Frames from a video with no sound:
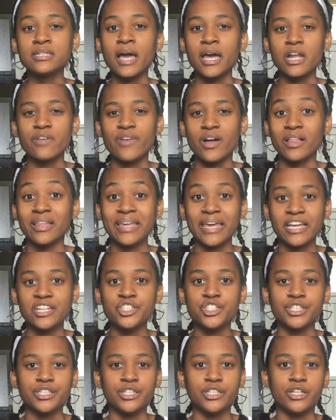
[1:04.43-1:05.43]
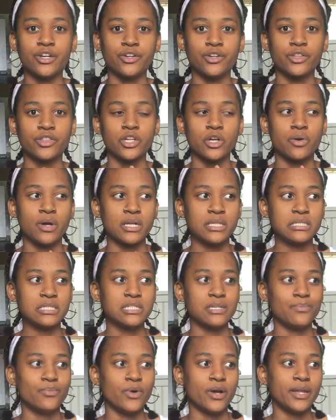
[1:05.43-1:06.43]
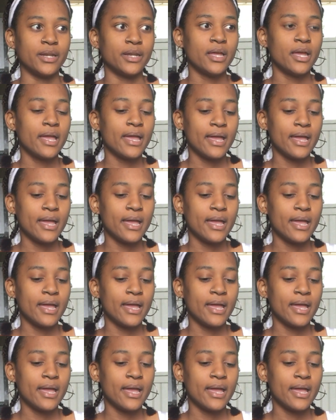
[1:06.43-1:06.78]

kind of allegation, you know, to throw on someone.